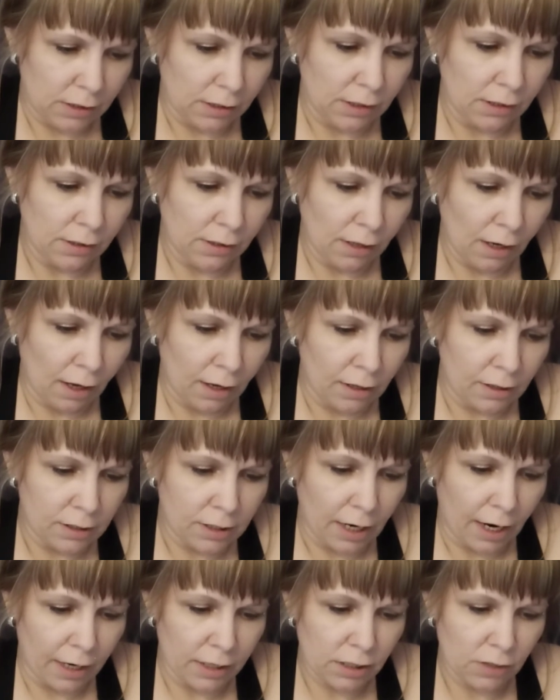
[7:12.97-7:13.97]
DEA
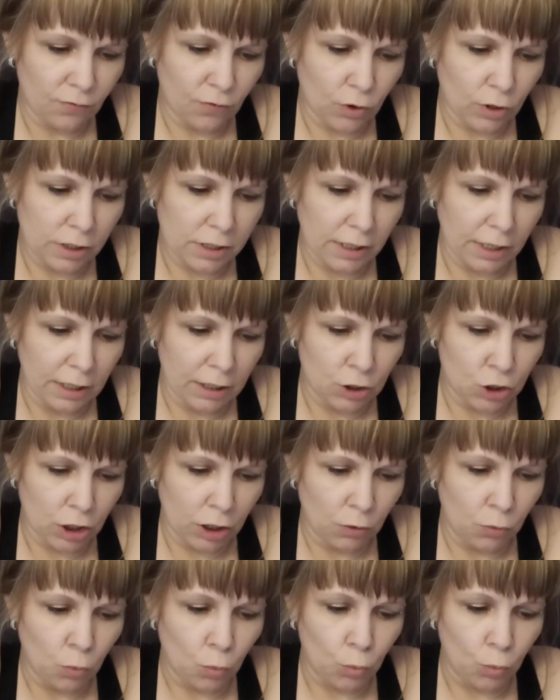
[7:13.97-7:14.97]
Task Force
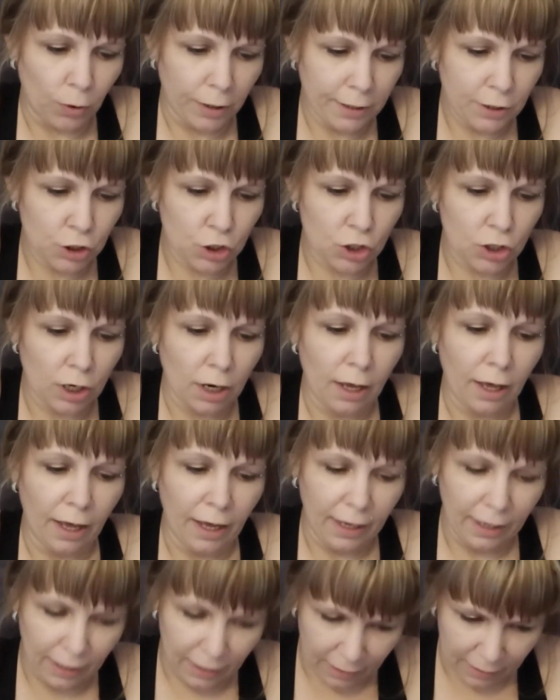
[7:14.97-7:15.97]
Agent Rich
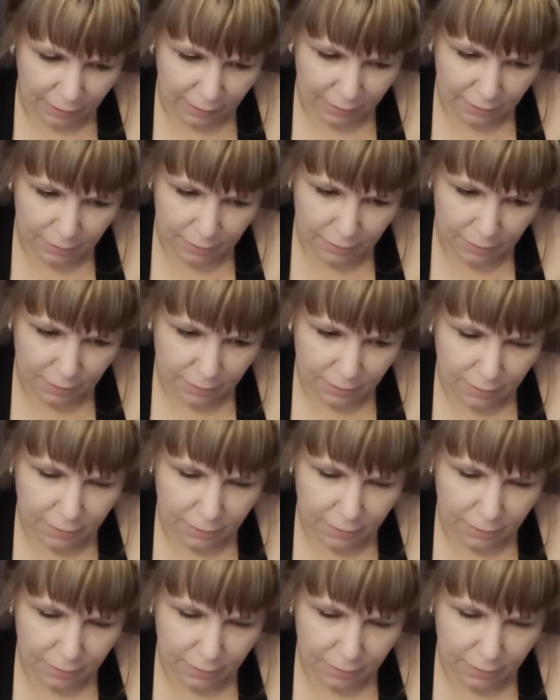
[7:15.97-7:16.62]
Hand